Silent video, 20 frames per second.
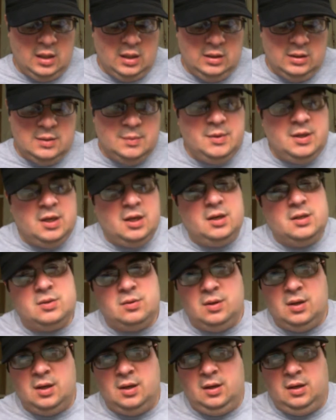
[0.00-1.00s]
to be honest
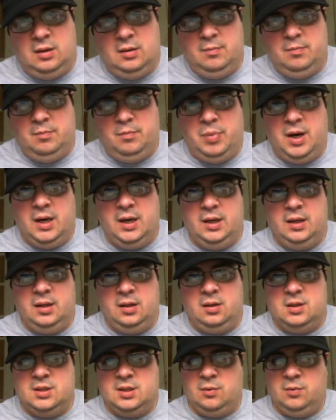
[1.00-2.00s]
with you, I bought it
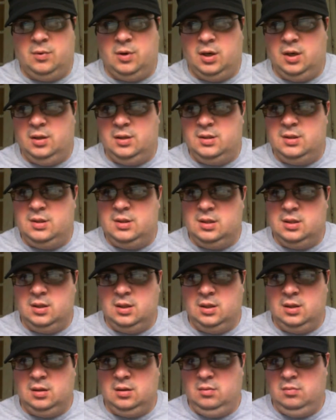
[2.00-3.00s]
because I wanted
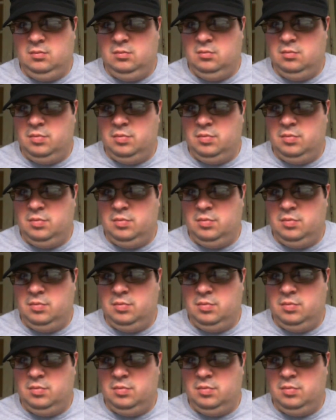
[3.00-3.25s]
to